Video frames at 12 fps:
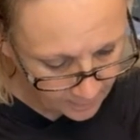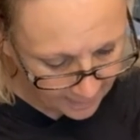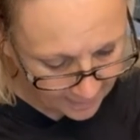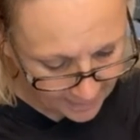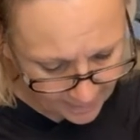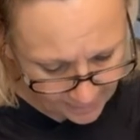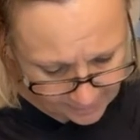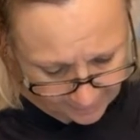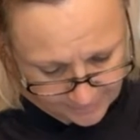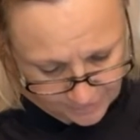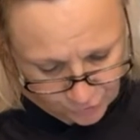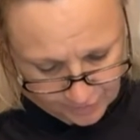I
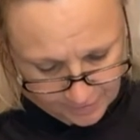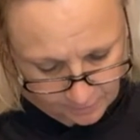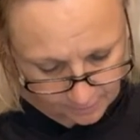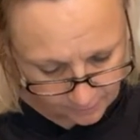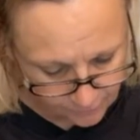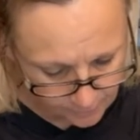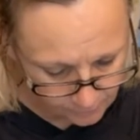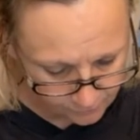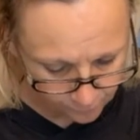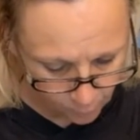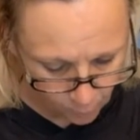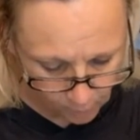like to just leave it for